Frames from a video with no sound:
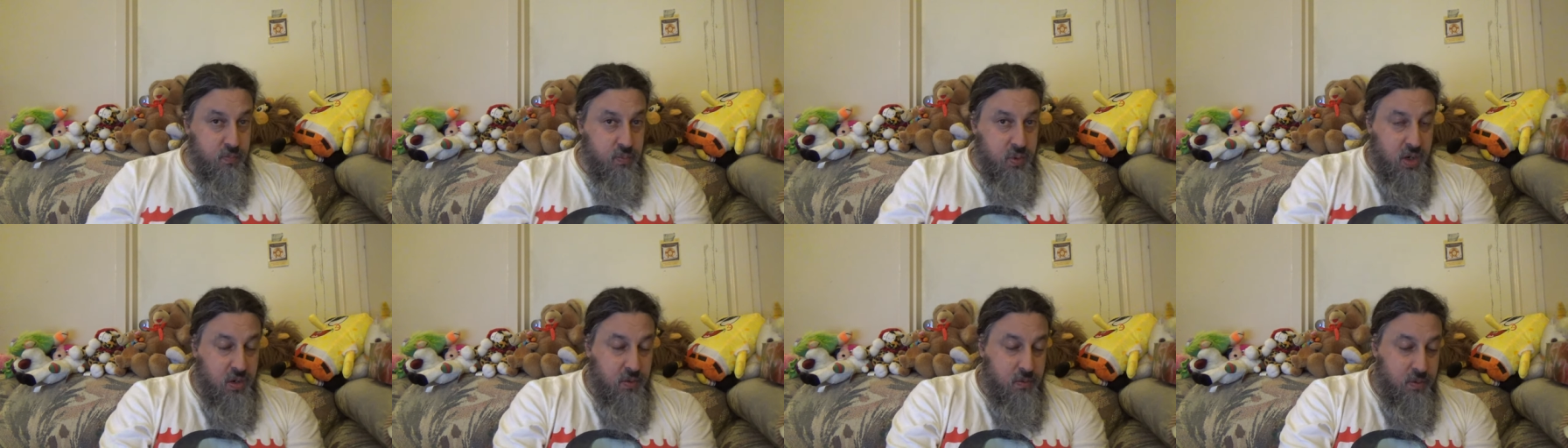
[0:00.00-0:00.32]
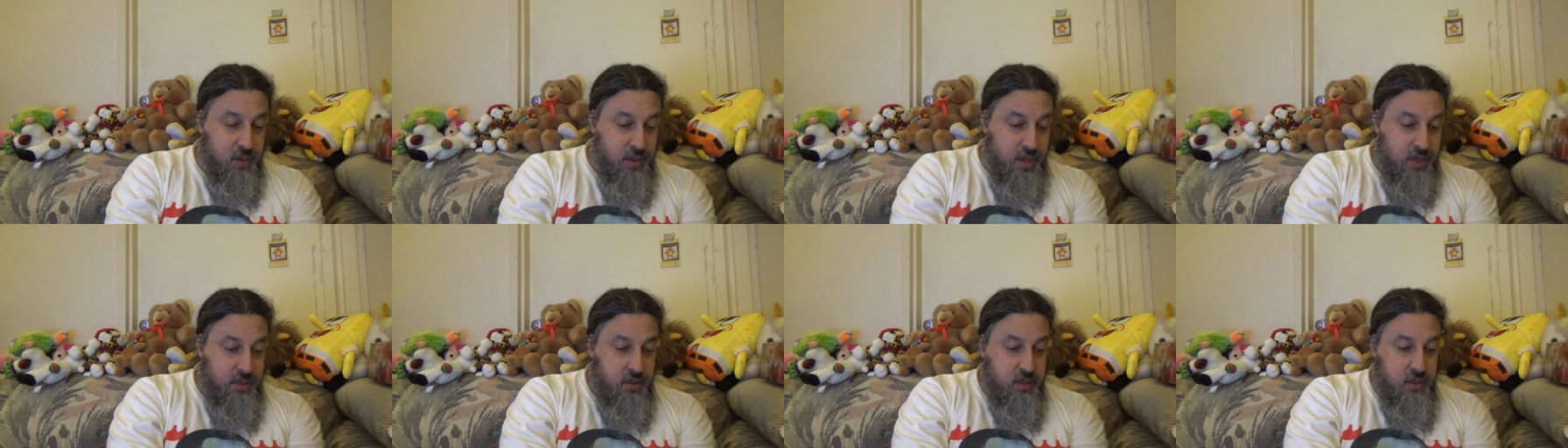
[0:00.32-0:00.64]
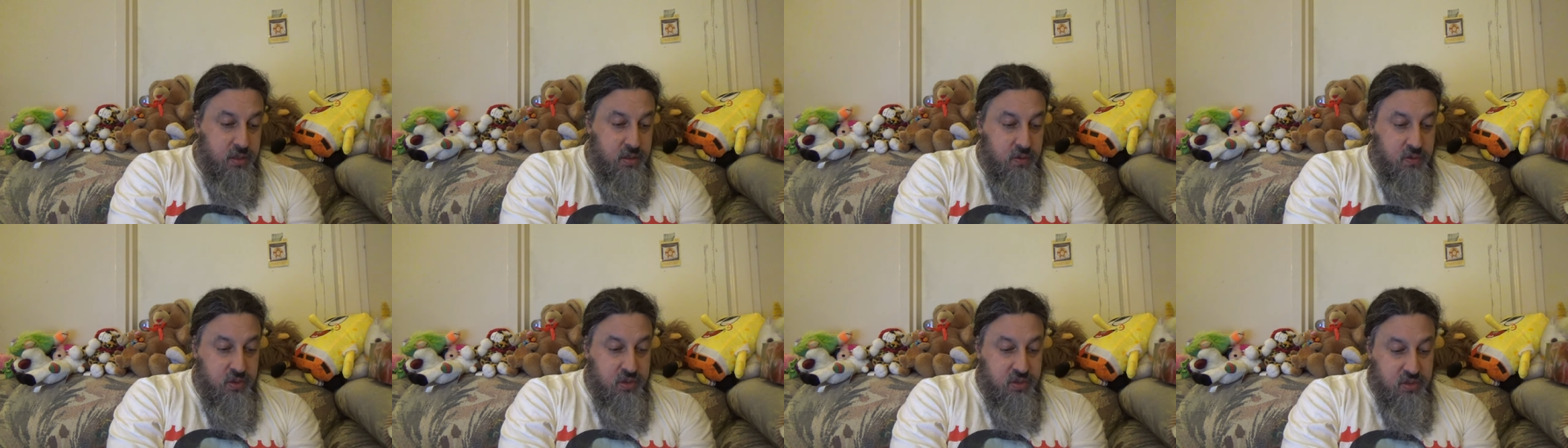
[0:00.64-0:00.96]
part of what I like to
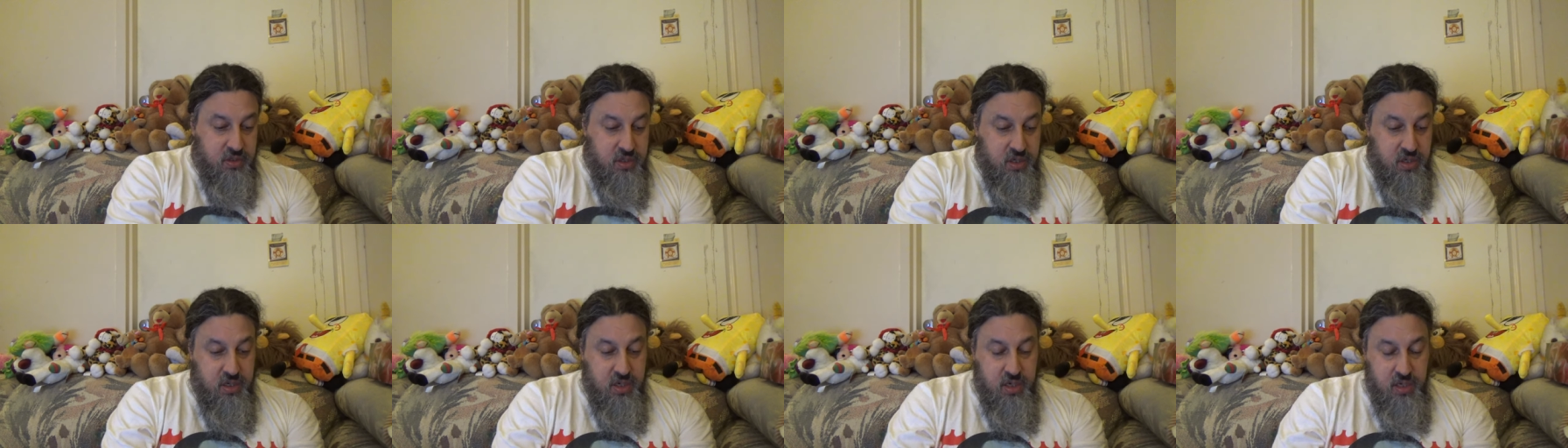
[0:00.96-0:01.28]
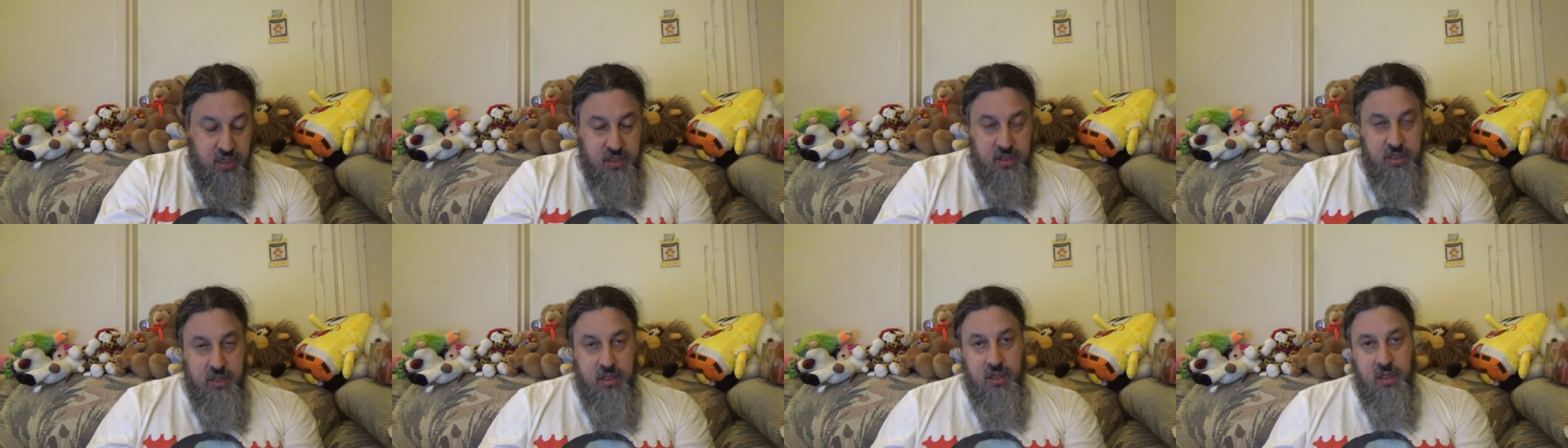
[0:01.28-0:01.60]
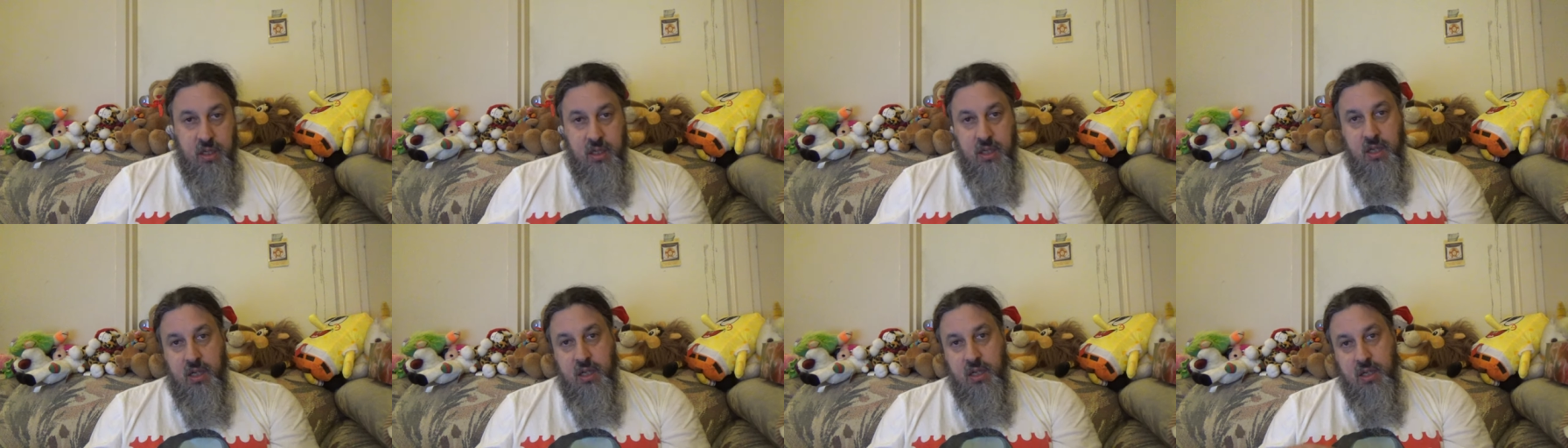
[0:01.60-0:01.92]
do is
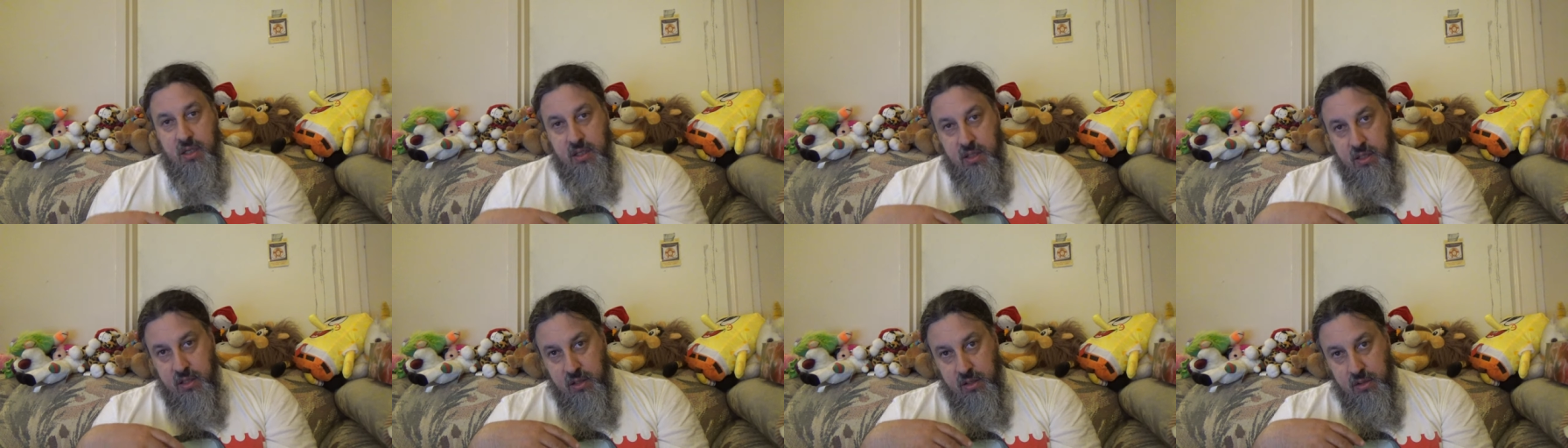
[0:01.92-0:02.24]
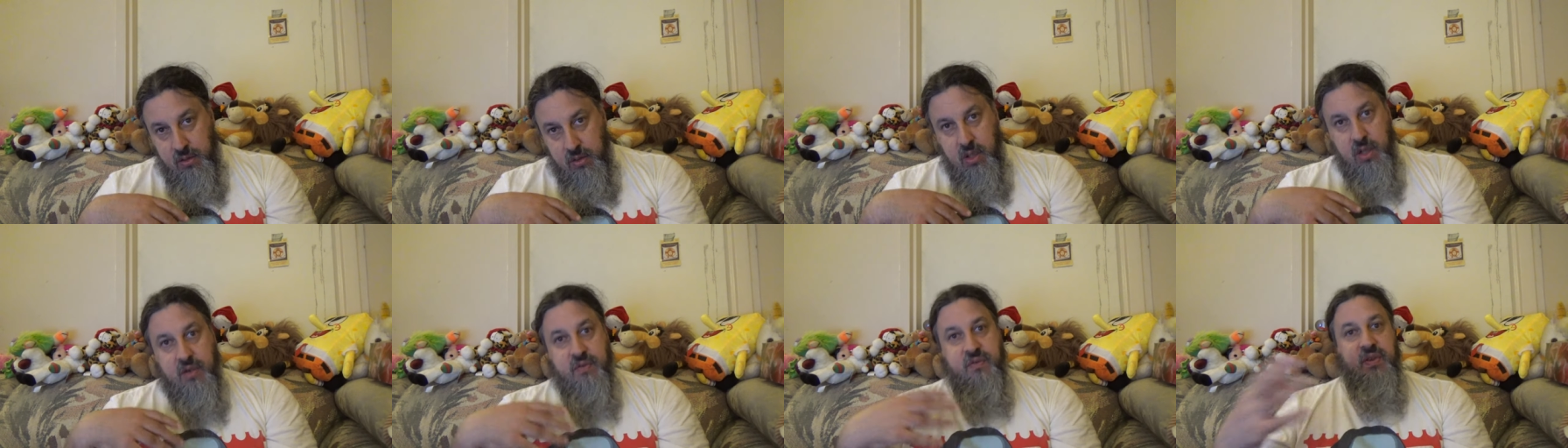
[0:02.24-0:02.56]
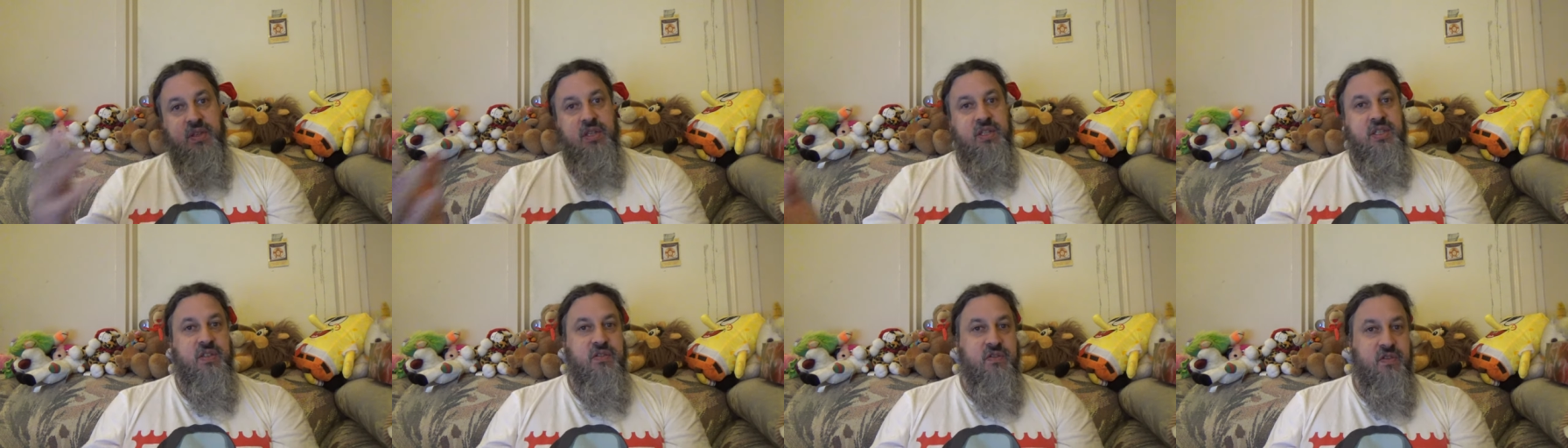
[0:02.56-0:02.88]
look
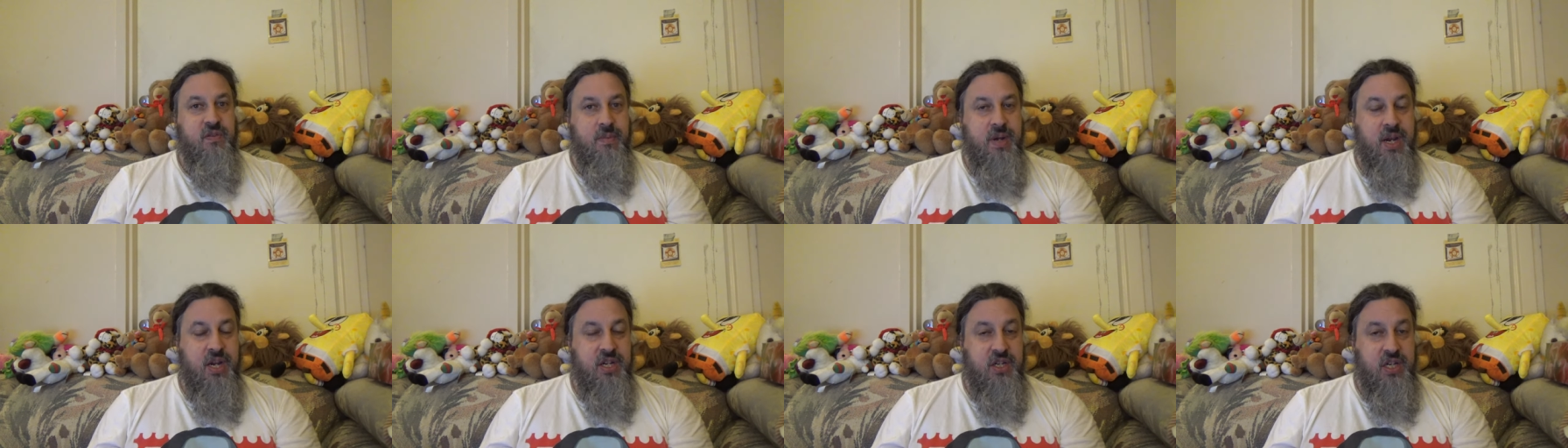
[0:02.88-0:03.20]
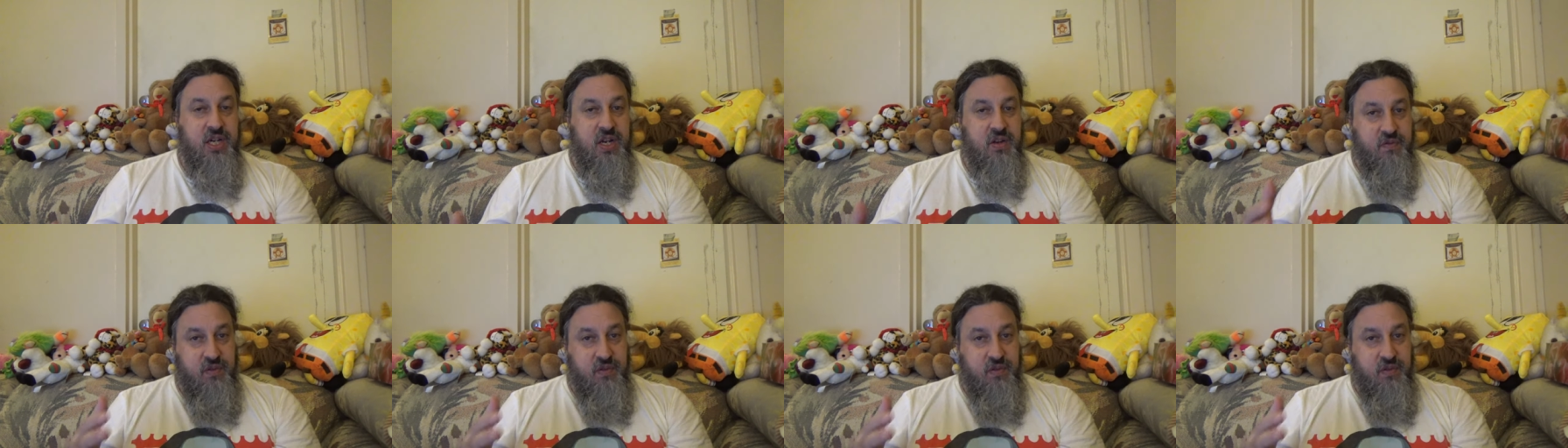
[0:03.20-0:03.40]
for this information.